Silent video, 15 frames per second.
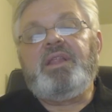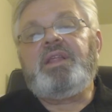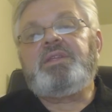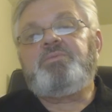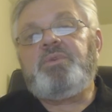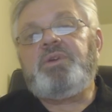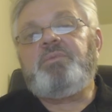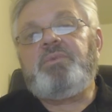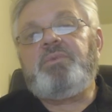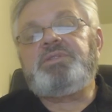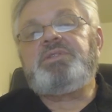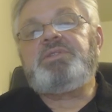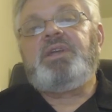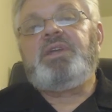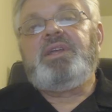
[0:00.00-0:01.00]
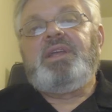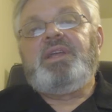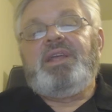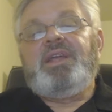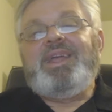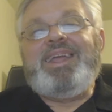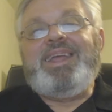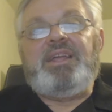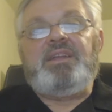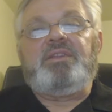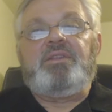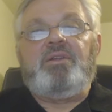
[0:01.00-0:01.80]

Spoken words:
that's pretty much it.